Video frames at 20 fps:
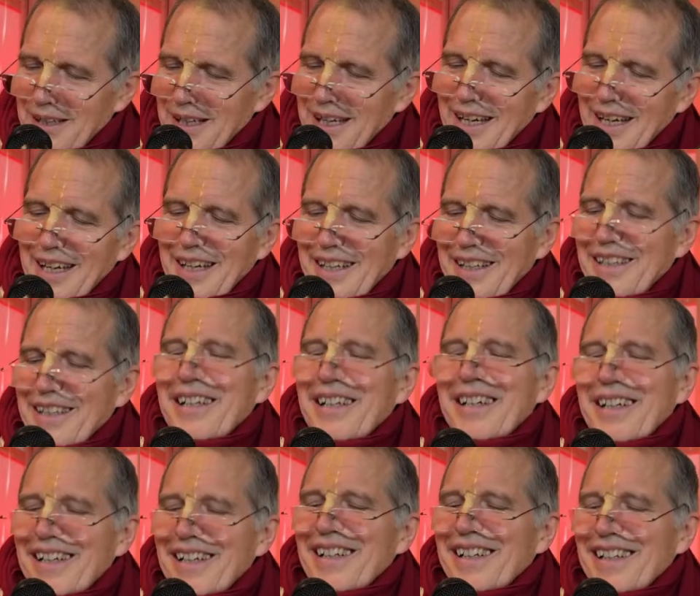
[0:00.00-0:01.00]
head.
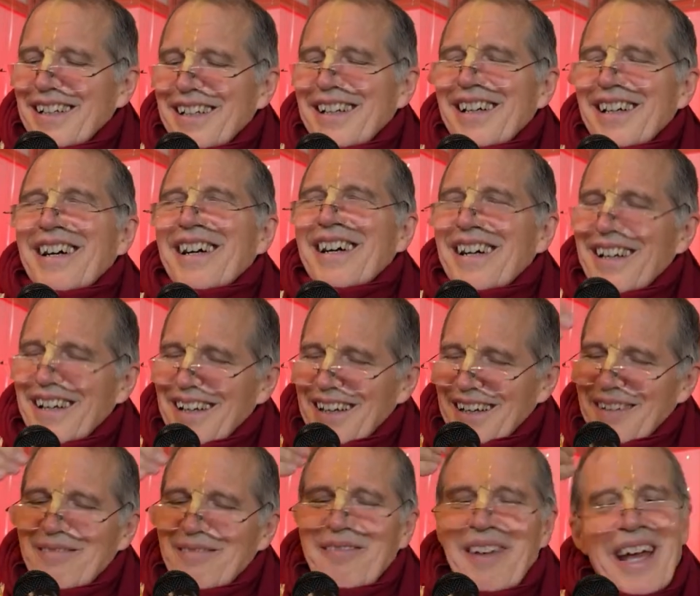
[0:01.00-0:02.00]

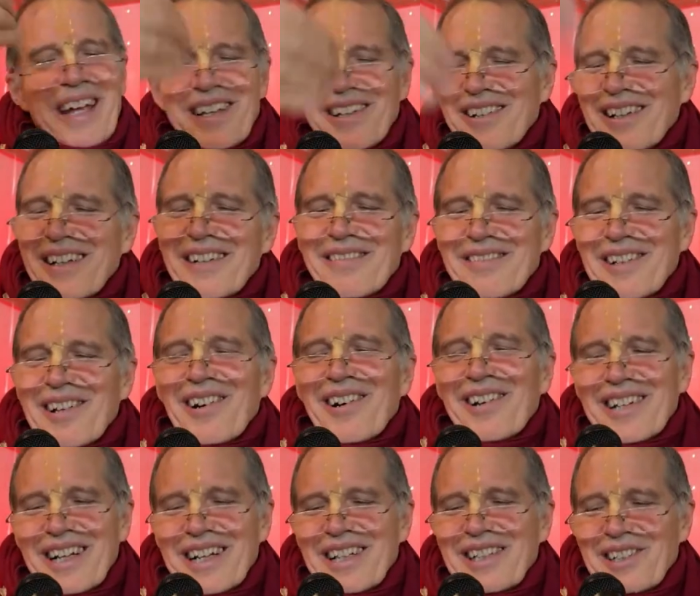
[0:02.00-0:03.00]
May you live
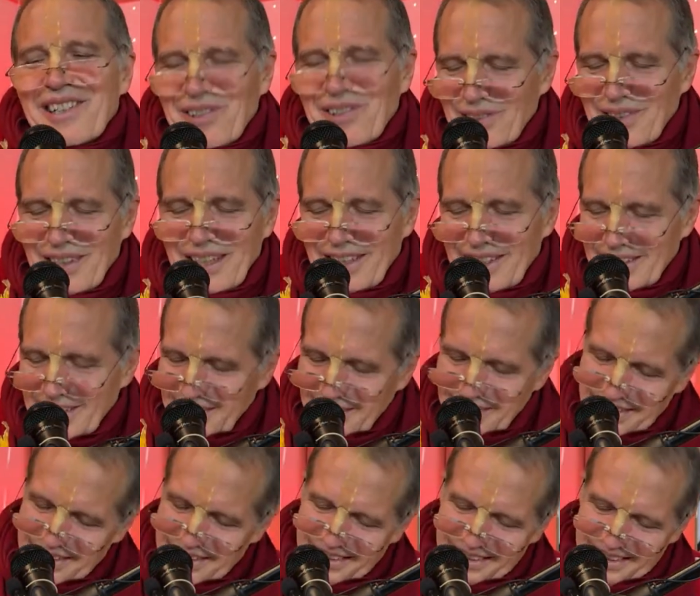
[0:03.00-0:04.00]
long and green.
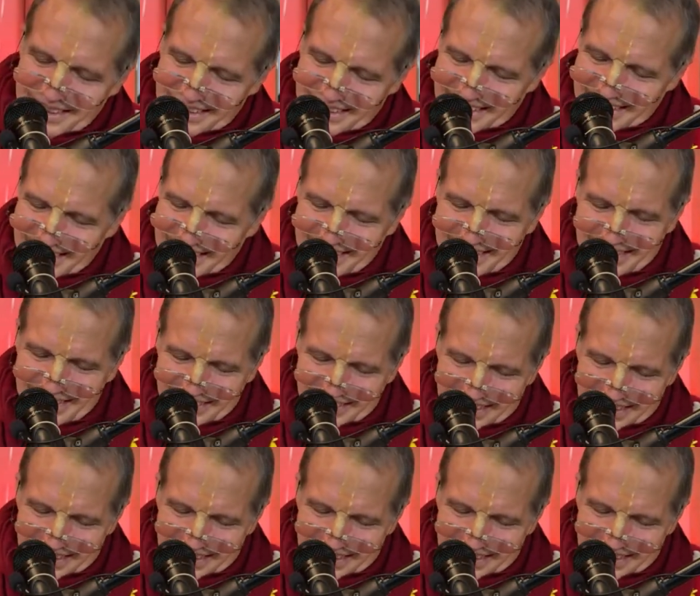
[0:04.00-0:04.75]
You know?